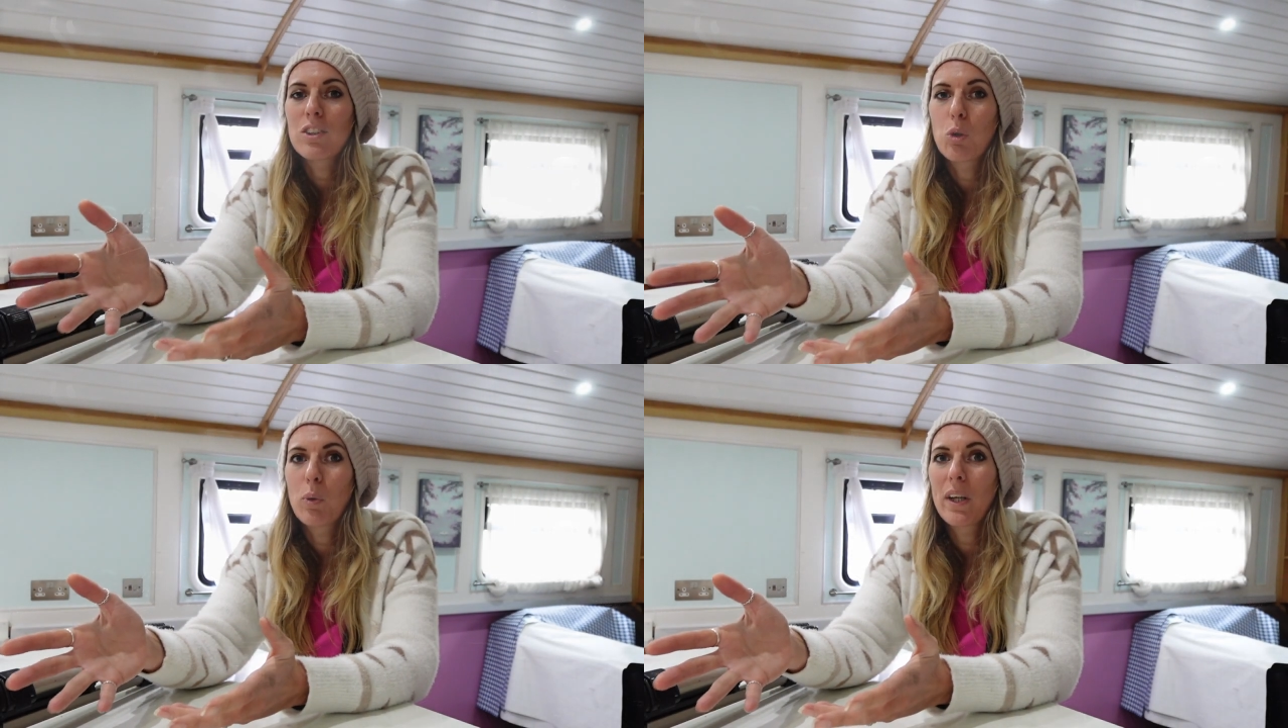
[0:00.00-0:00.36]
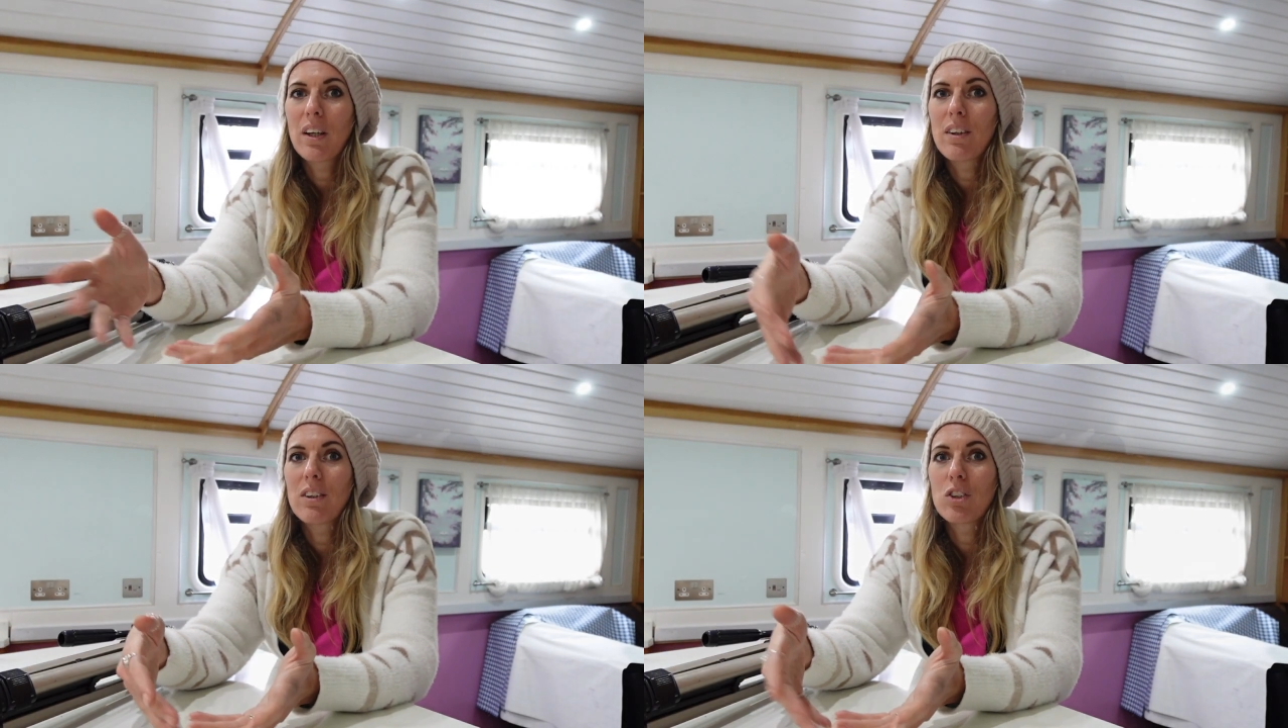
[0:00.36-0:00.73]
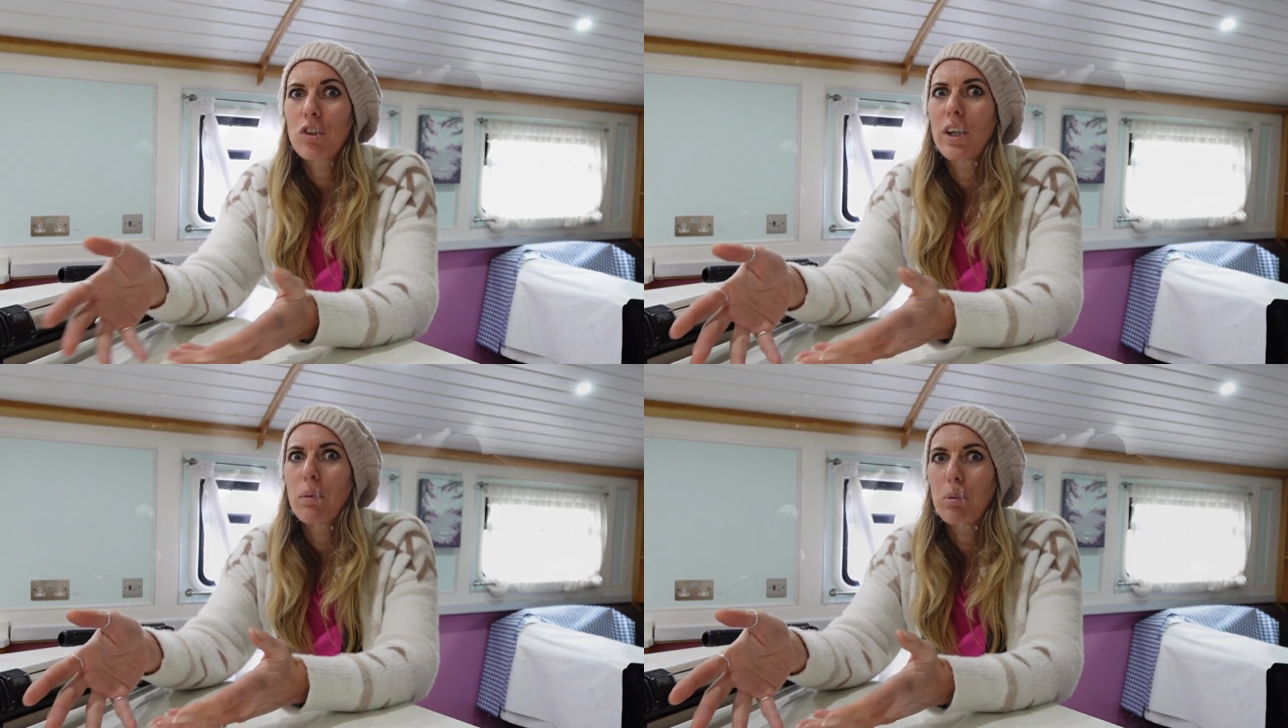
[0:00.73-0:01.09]
quicker than
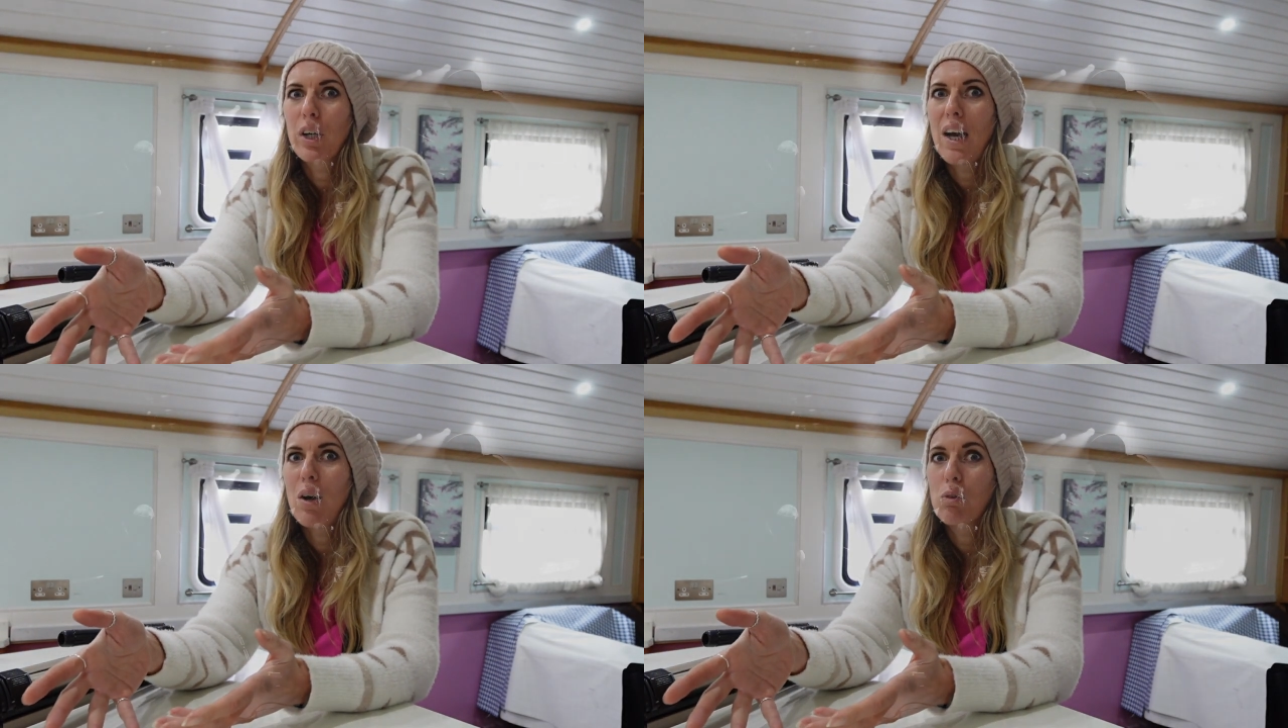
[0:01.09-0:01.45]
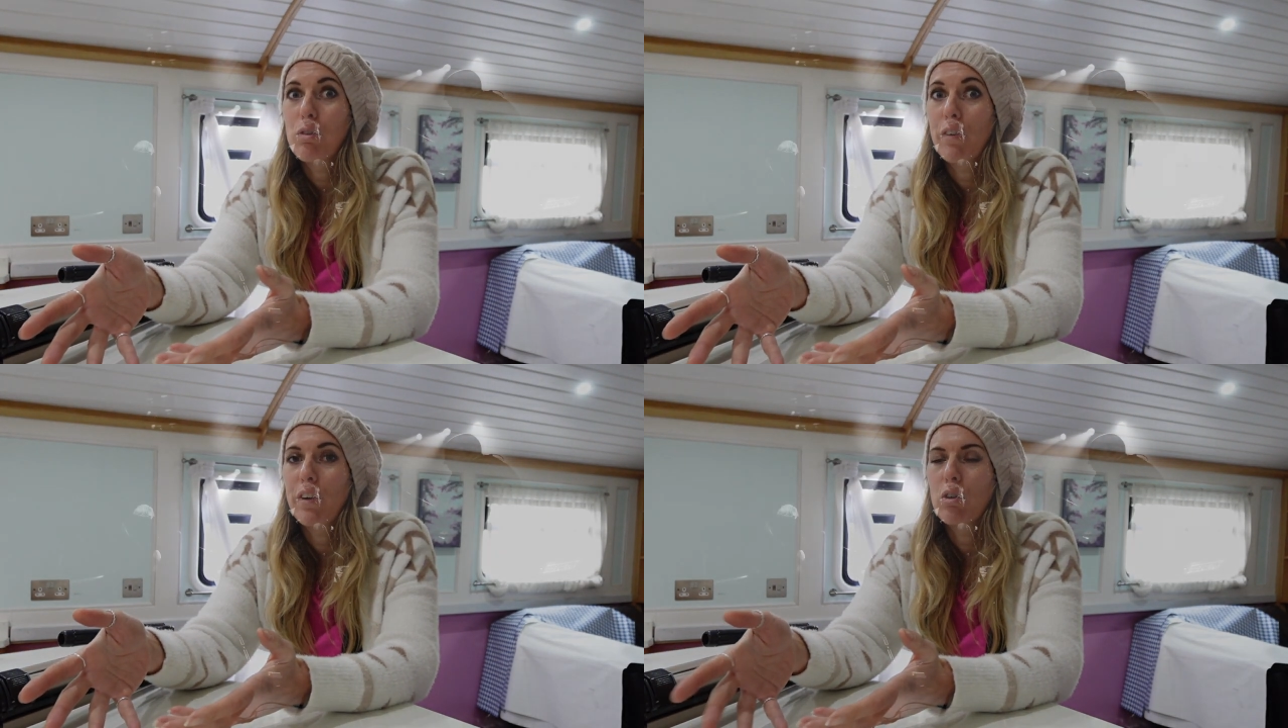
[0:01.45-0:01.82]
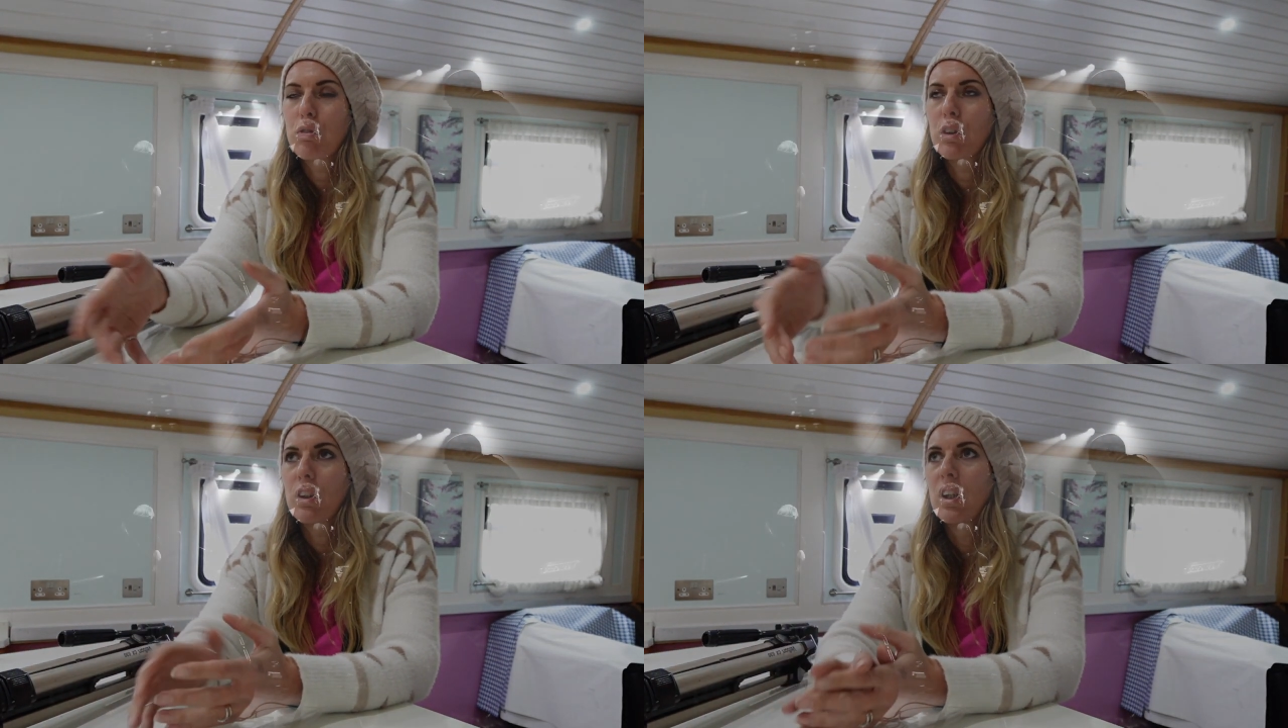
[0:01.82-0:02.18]
trying to put it out very
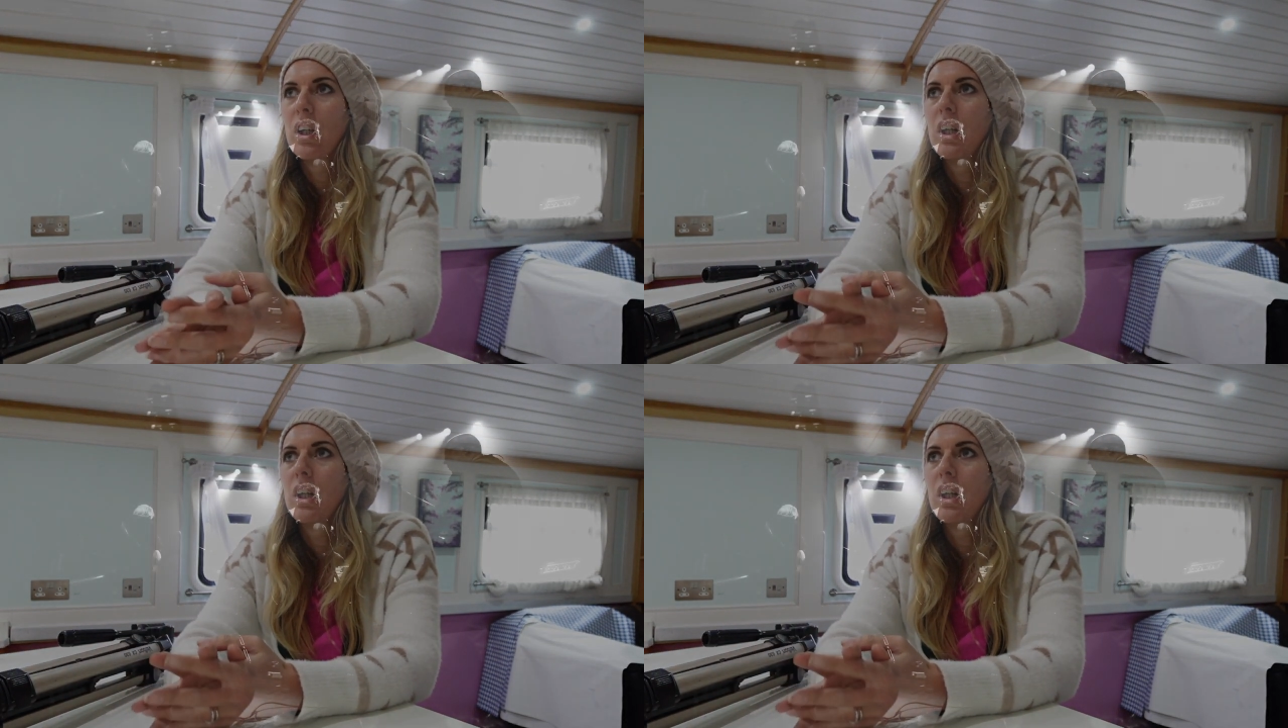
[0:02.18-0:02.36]
often.